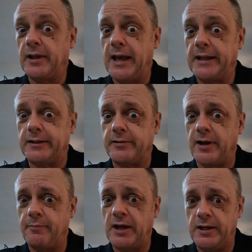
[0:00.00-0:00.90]
At the
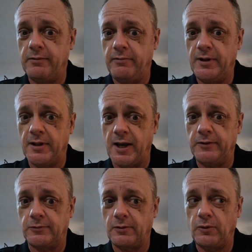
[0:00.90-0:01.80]
time, I didn't
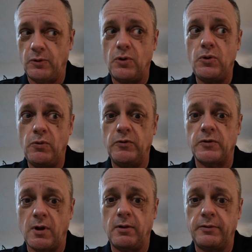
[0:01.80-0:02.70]
realize who
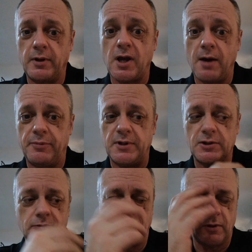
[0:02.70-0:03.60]
was the
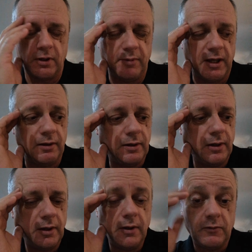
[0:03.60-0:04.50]
competition was going to be.
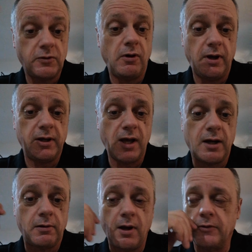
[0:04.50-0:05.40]
So
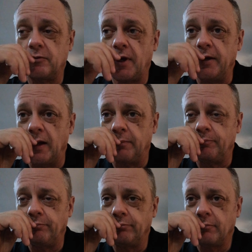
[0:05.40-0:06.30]
got her all signed
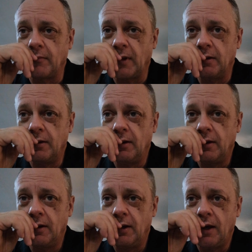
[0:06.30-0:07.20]
up.
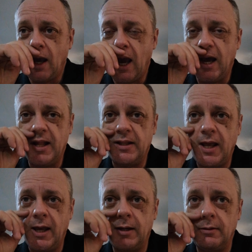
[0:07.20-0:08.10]
And
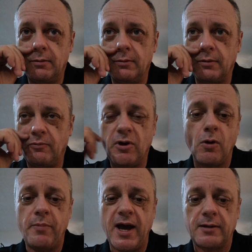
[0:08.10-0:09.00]
then we
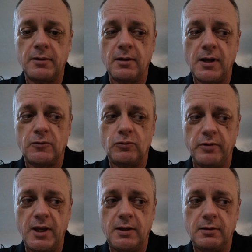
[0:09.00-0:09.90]
go back there next
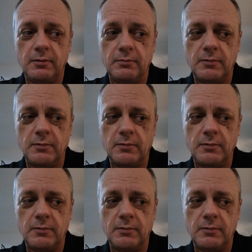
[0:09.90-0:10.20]
week.